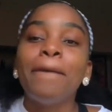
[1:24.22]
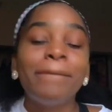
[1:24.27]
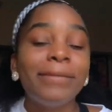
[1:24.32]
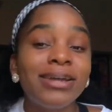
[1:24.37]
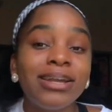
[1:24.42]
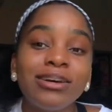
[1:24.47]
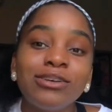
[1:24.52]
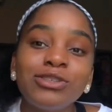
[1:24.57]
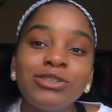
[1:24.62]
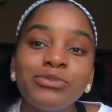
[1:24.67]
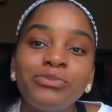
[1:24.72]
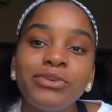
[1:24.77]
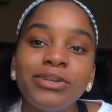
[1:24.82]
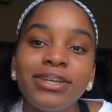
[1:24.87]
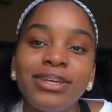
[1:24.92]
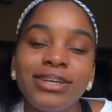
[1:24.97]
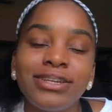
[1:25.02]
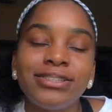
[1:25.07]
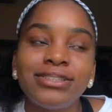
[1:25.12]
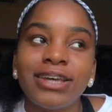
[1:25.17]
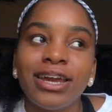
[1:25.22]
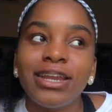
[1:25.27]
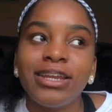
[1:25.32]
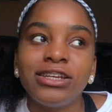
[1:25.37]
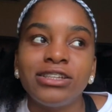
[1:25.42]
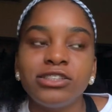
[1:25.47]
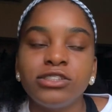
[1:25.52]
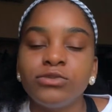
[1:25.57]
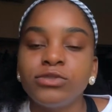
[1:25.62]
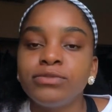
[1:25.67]
but I was really
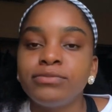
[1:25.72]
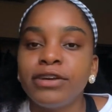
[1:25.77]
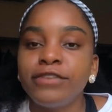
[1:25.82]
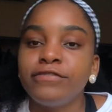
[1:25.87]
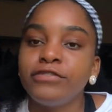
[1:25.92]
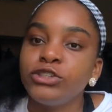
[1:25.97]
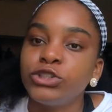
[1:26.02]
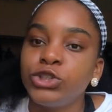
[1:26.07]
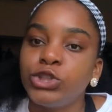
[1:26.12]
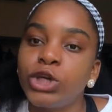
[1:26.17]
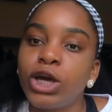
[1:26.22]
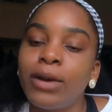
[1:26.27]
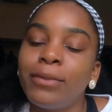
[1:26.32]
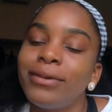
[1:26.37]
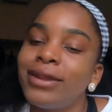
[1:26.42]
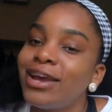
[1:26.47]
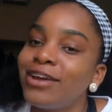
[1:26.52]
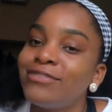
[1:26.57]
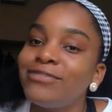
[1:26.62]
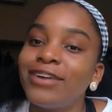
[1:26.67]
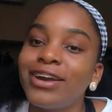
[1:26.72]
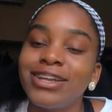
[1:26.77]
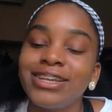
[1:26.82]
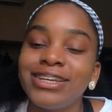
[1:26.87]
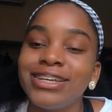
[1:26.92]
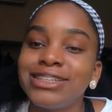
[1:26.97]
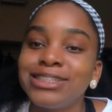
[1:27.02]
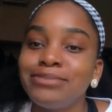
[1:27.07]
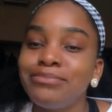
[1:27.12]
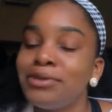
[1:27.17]
excited because it was my first job and I
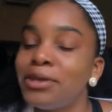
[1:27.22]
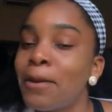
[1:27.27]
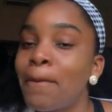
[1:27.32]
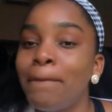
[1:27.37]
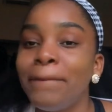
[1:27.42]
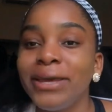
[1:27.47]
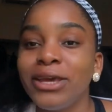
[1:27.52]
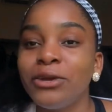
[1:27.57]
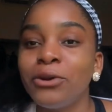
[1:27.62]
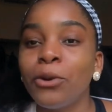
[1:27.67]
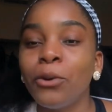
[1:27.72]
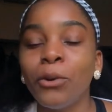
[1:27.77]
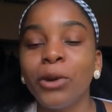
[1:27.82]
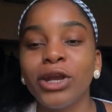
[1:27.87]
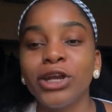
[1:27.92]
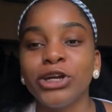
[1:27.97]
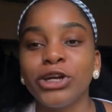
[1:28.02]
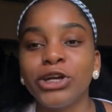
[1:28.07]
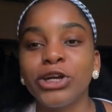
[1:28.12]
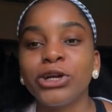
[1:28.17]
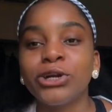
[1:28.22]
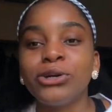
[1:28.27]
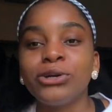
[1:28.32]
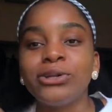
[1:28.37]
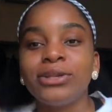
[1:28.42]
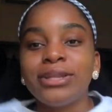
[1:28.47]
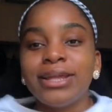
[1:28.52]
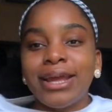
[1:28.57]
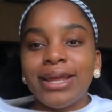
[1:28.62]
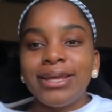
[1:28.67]
finally get to be a Bitcoin
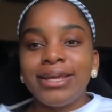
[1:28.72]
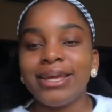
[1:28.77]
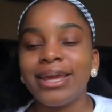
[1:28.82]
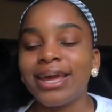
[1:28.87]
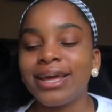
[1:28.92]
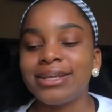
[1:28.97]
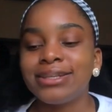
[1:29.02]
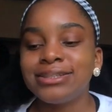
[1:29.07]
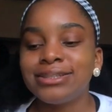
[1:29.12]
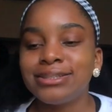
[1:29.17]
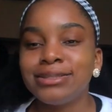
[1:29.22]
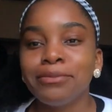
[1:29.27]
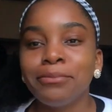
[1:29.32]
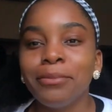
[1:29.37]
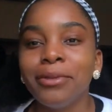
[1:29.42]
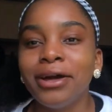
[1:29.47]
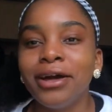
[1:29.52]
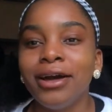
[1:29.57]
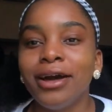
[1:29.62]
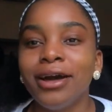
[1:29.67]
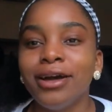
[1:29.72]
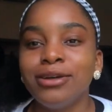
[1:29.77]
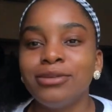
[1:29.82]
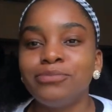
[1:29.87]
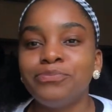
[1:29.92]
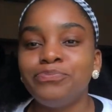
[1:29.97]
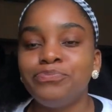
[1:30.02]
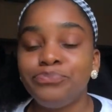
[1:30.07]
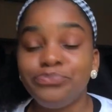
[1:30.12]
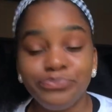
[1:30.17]
girl like yes but
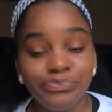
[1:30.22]
um